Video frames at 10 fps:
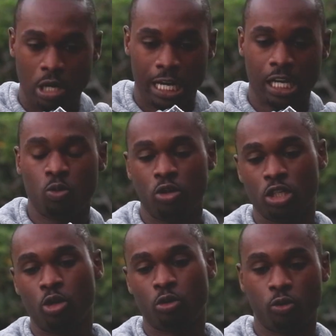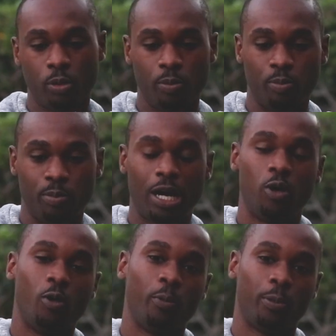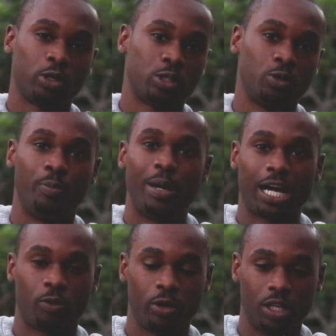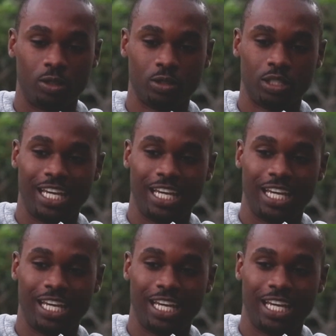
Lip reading: I kind of want to go through my own personal background